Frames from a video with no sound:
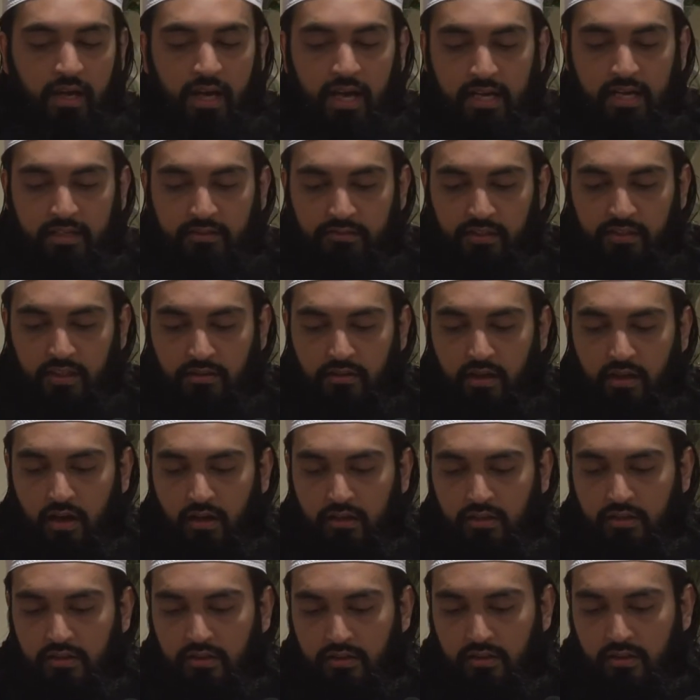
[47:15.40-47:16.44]
And Sayyidina
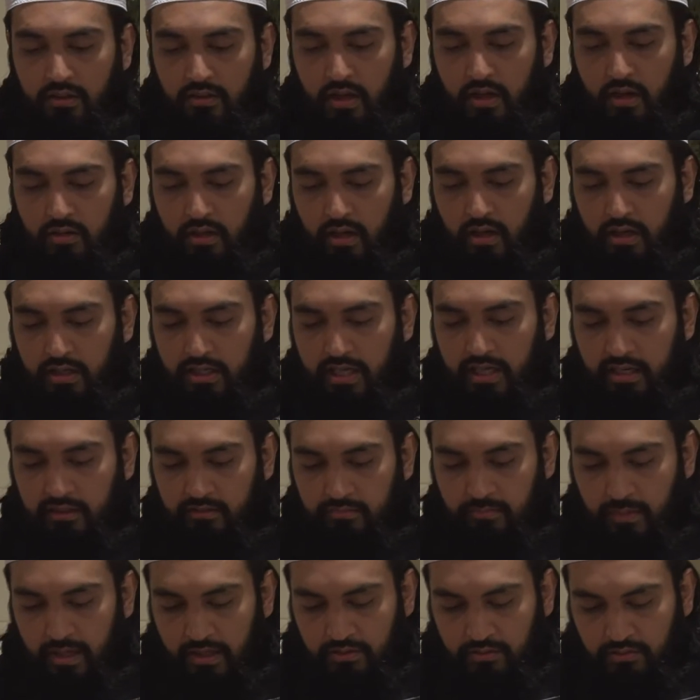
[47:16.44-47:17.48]
Ali radiallahu he
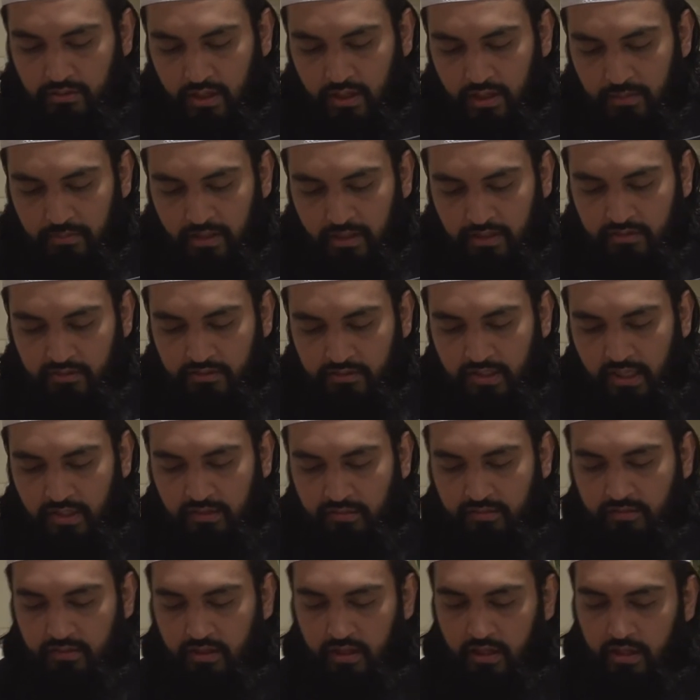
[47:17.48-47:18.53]
explained to him and he
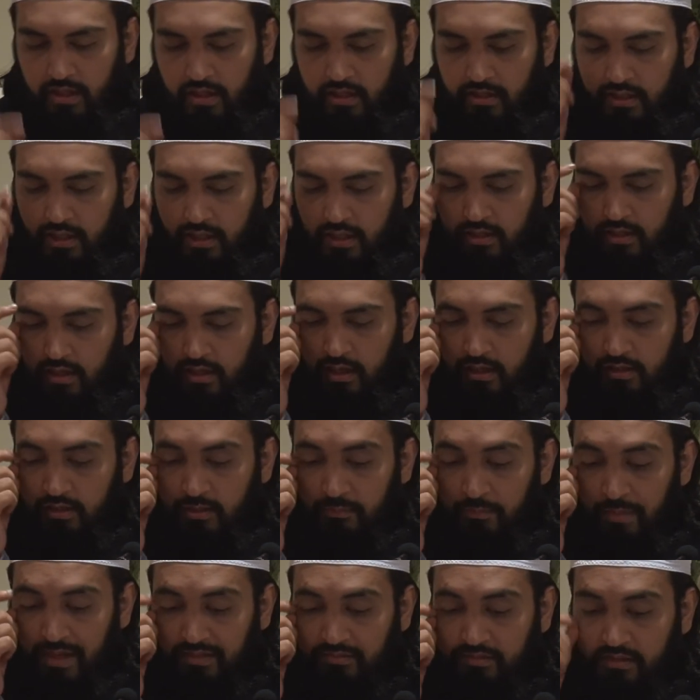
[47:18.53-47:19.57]
says that uh, the
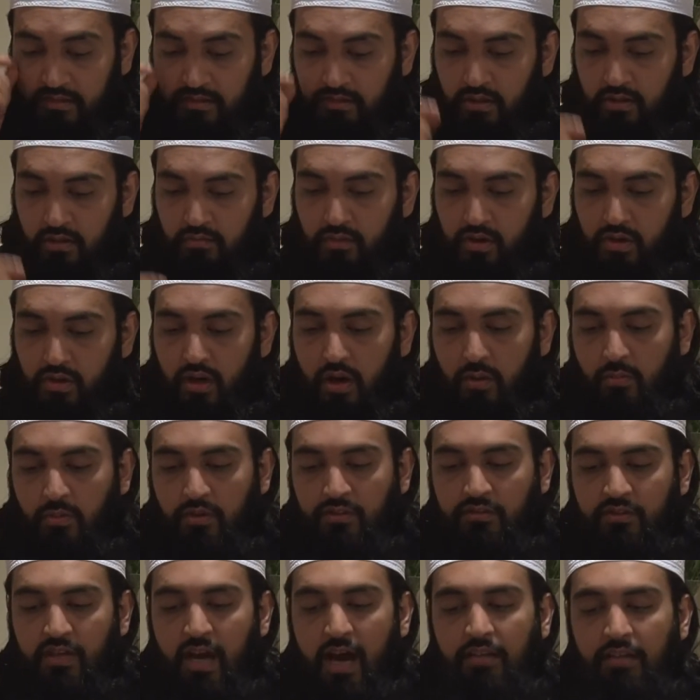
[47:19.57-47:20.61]
Messenger of Allah
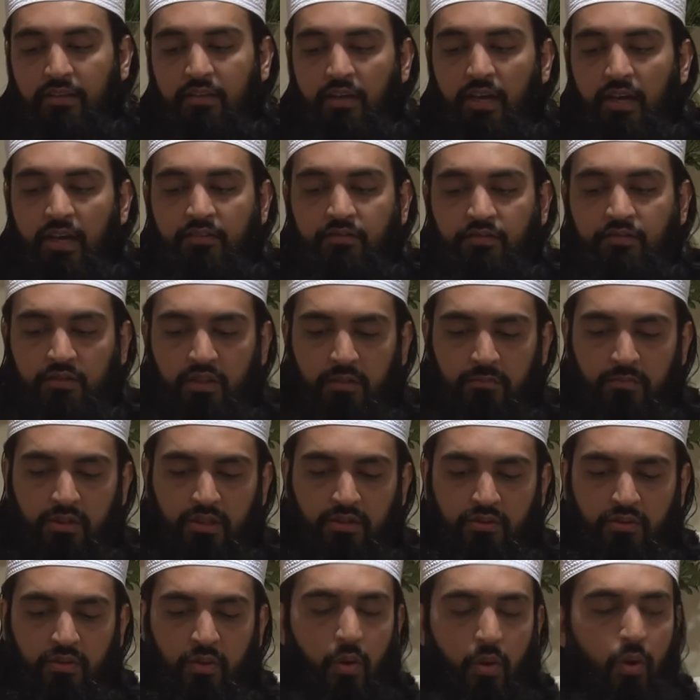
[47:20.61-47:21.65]
was neither extremely
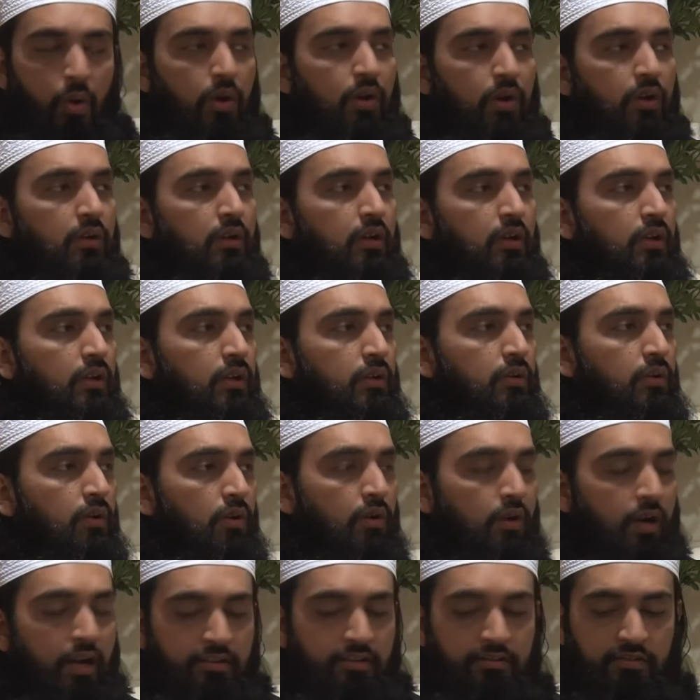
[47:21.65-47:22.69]
tall
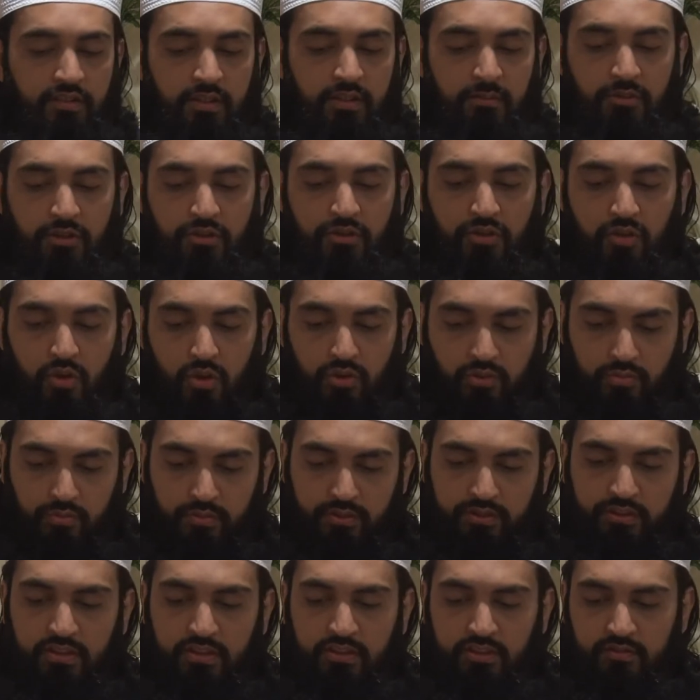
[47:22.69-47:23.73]
nor extremely short. We
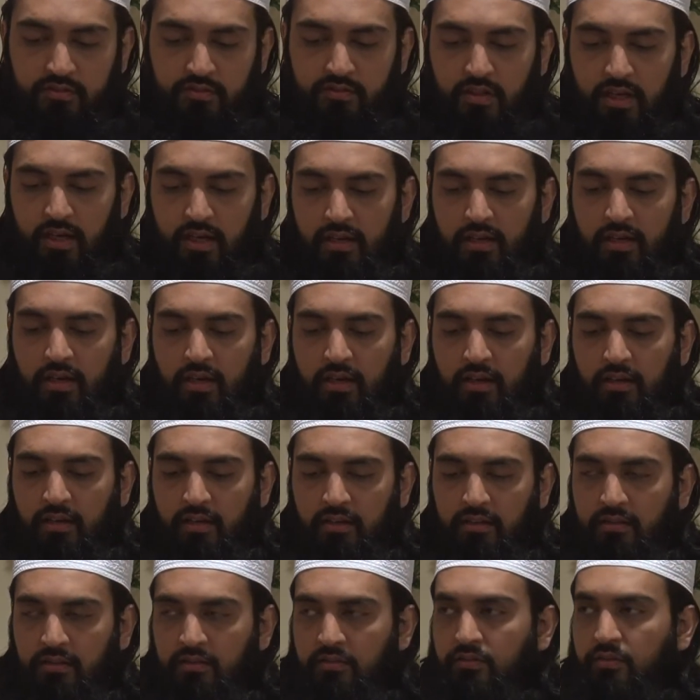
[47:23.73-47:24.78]
see this uh,
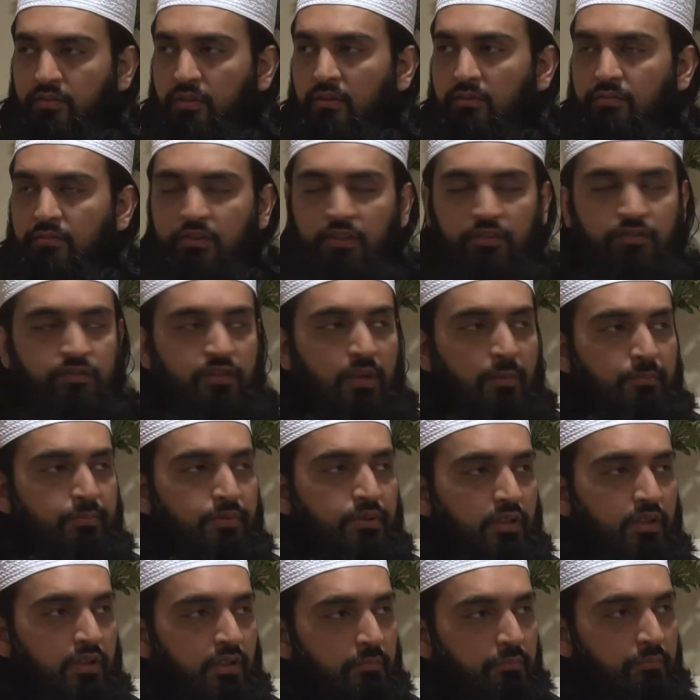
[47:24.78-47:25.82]
uh, sort of
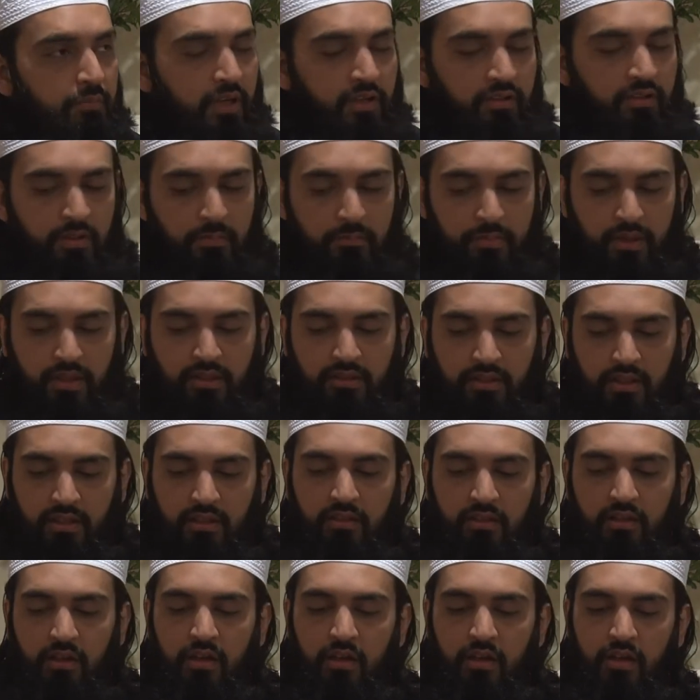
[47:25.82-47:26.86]
description being
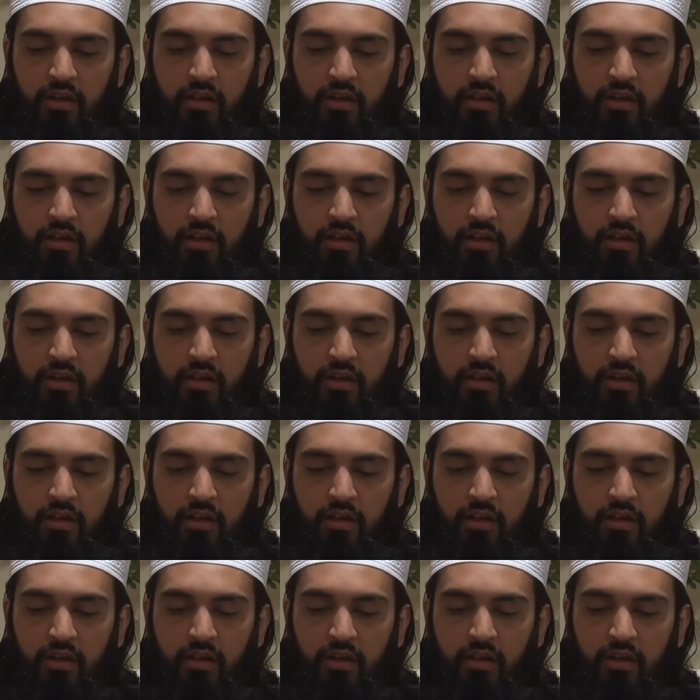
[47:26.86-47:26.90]
repeated.